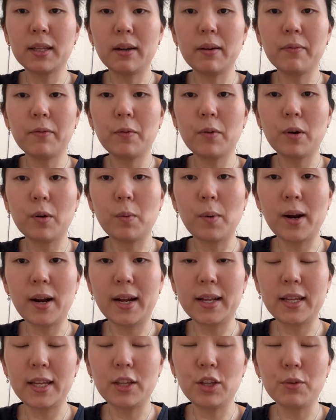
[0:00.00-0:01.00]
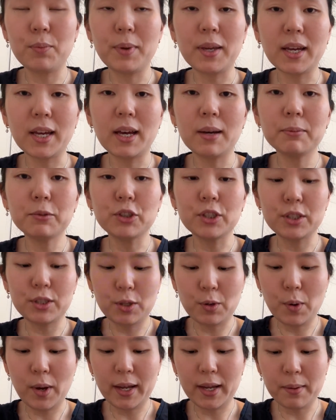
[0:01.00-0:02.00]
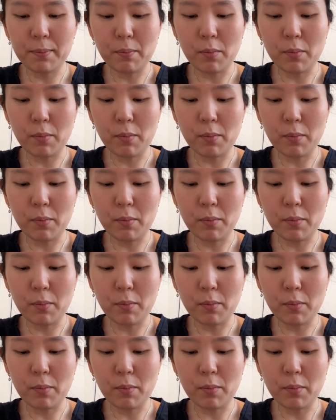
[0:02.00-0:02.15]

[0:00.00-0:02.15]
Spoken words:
up for where I need to pick up just so I can